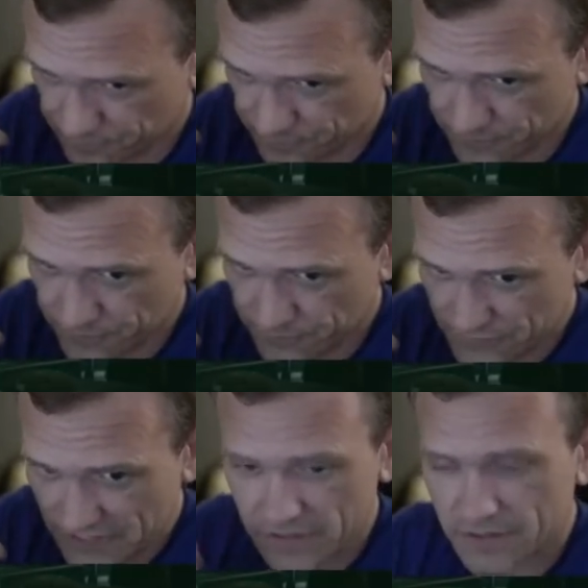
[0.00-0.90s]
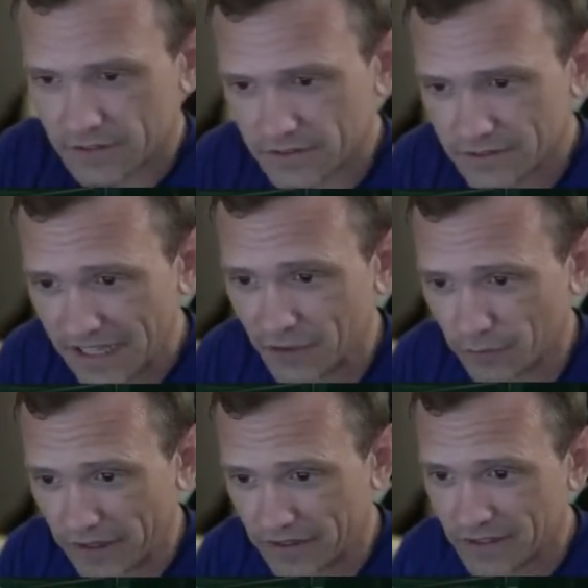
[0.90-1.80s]
cover it up. Thank you,
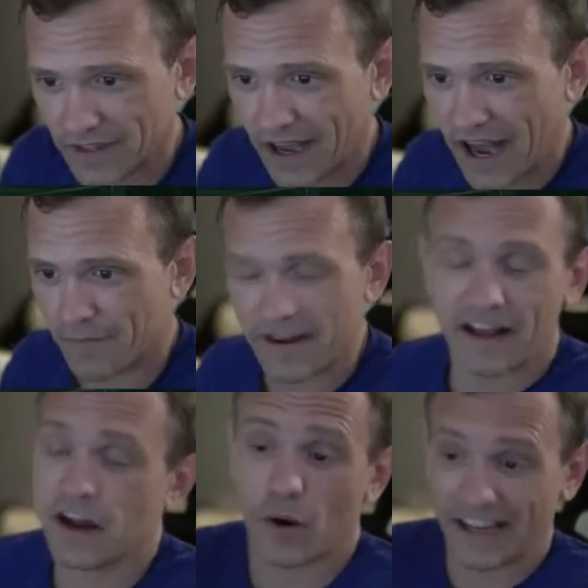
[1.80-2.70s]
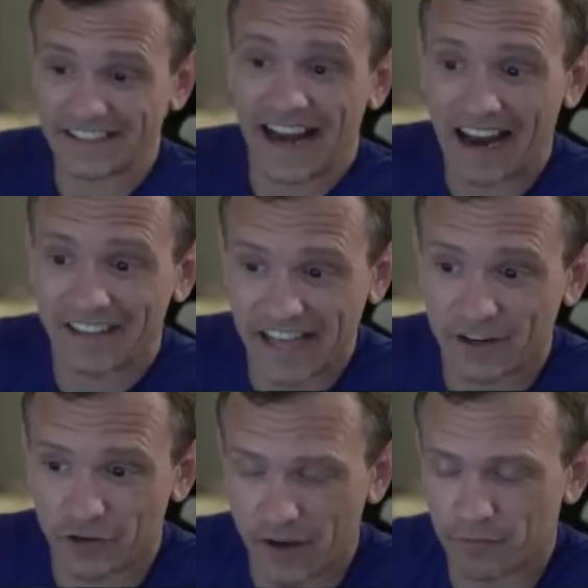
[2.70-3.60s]
Amanda. No, I said
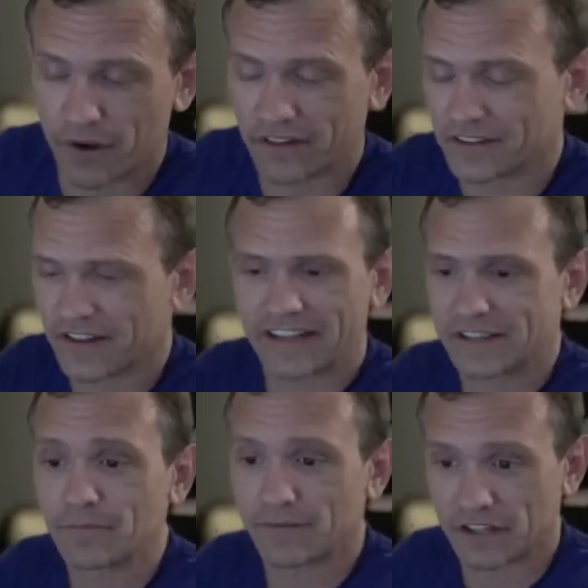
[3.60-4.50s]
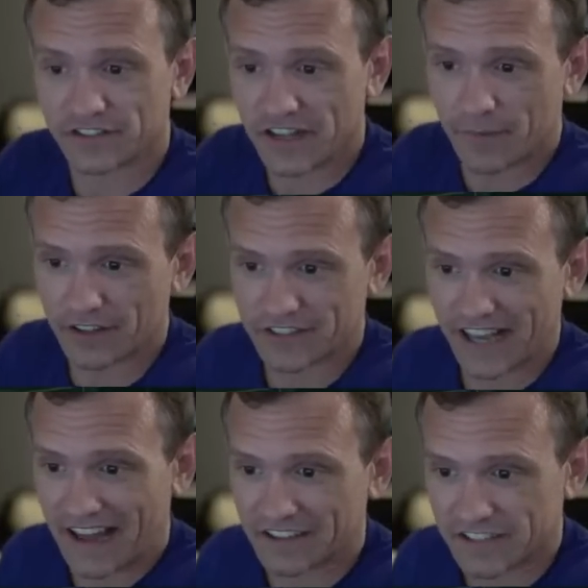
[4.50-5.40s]
Alexandria, but like sometimes I'll slip and I'll say
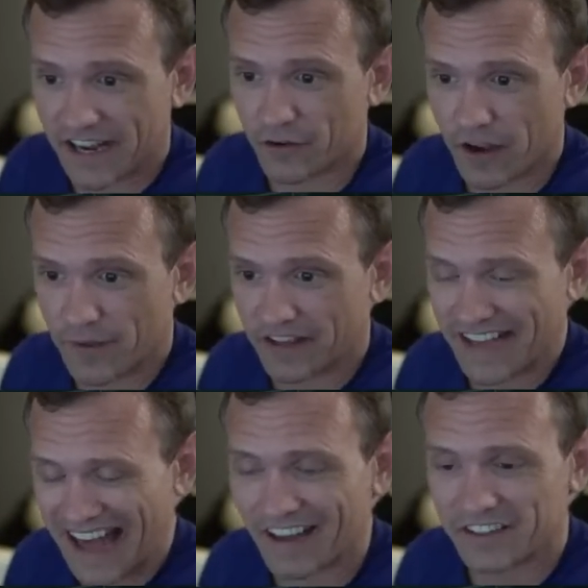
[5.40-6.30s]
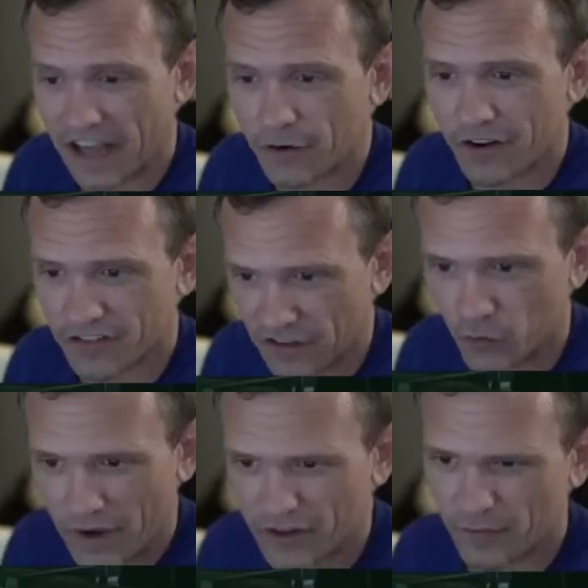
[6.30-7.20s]
Alexandria, because Alexandria sounds
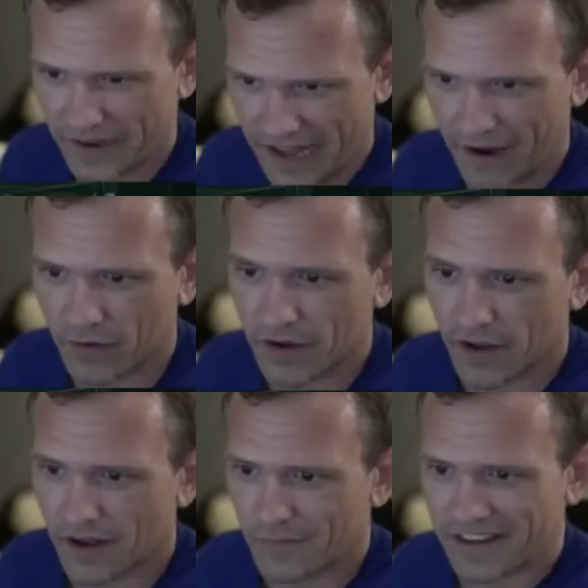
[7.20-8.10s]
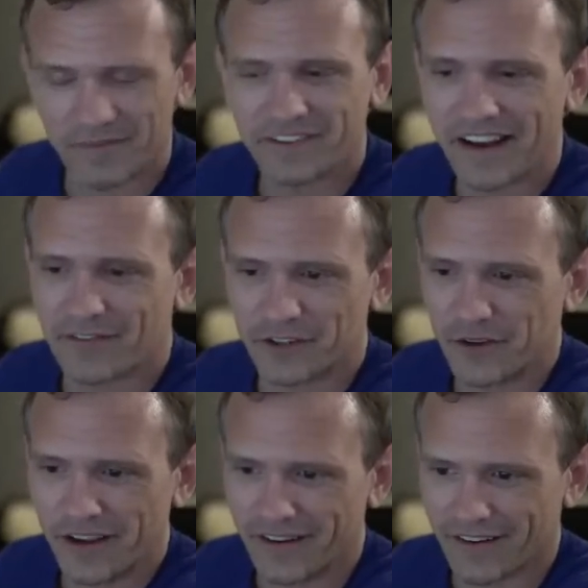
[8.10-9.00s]
weird to me now, because I've been saying it for
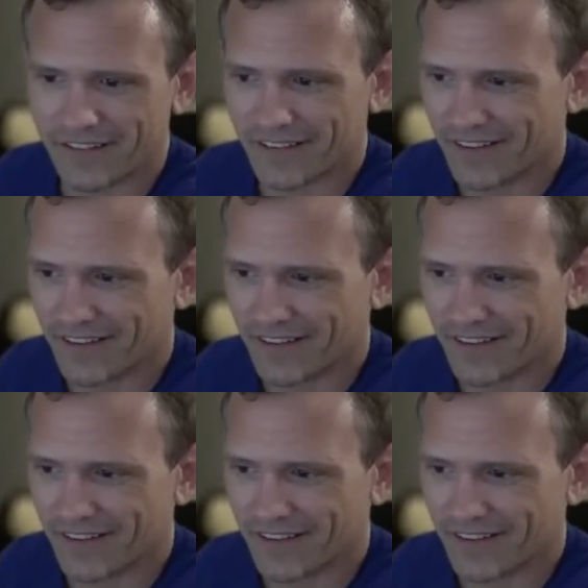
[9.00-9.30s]
2 years.